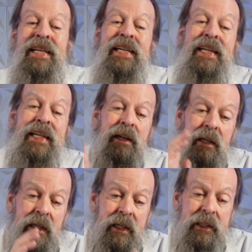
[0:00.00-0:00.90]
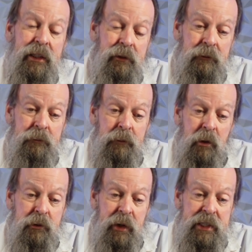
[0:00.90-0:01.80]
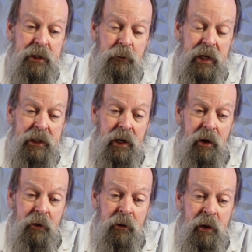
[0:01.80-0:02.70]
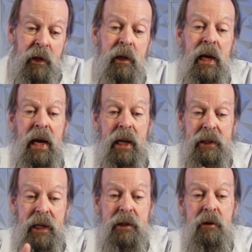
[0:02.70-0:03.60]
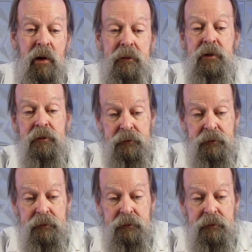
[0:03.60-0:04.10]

you're gonna get the most recent window, and then you have to